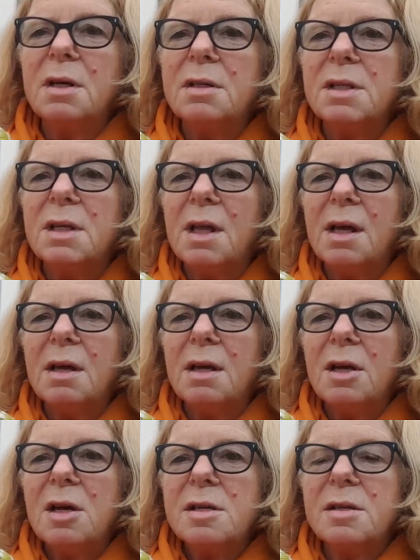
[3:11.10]
See there?
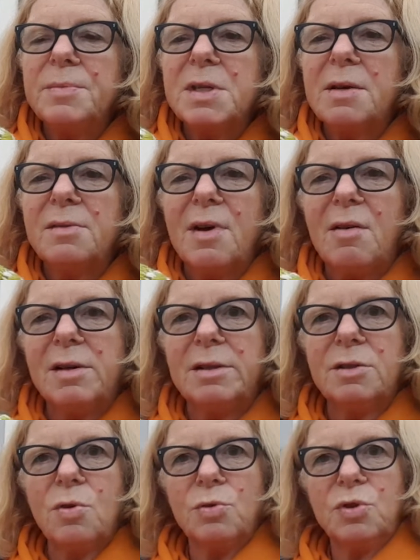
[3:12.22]
Sometimes Fair Isle is
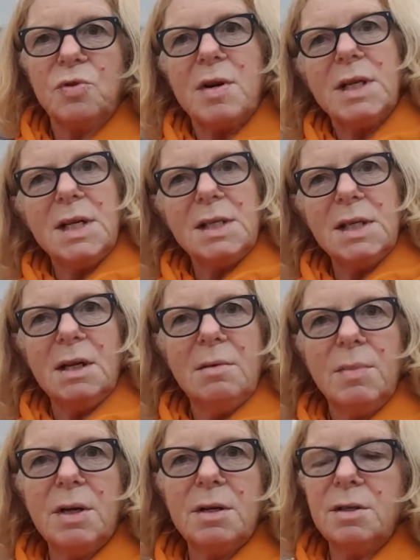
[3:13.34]
called stranded knitting,
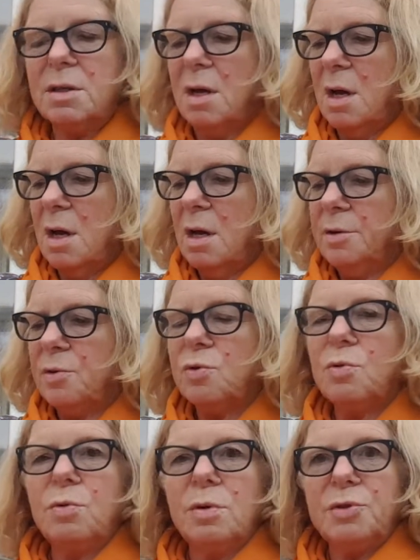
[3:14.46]
because not
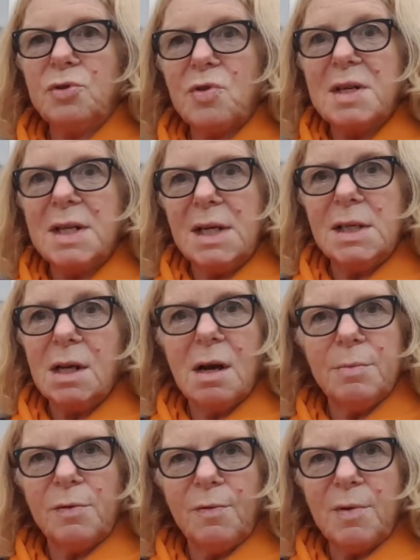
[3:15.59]
all stranded knitting
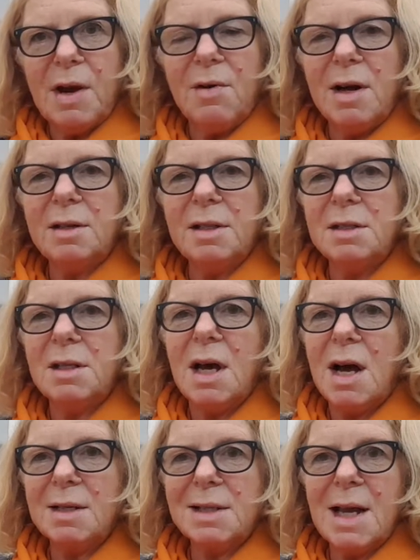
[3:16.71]
comes from Fair Isle. There's
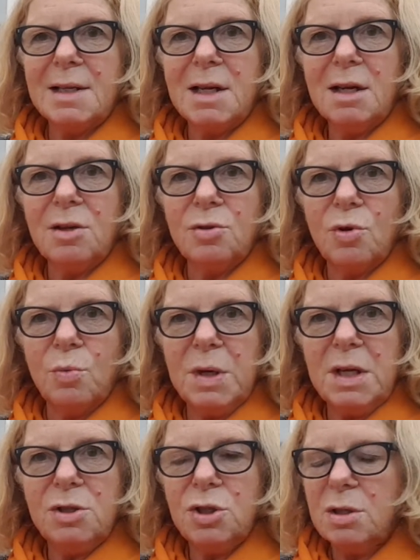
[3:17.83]
Icelandic and
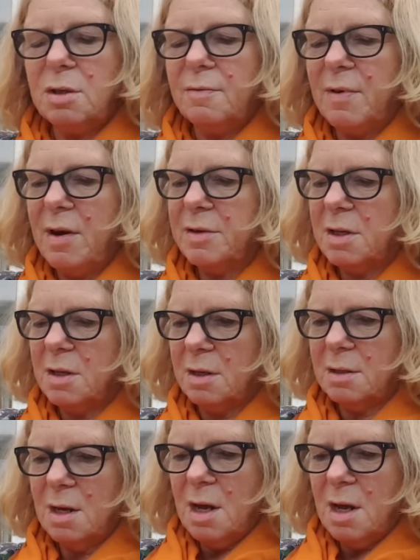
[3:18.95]
Norwegian and various others.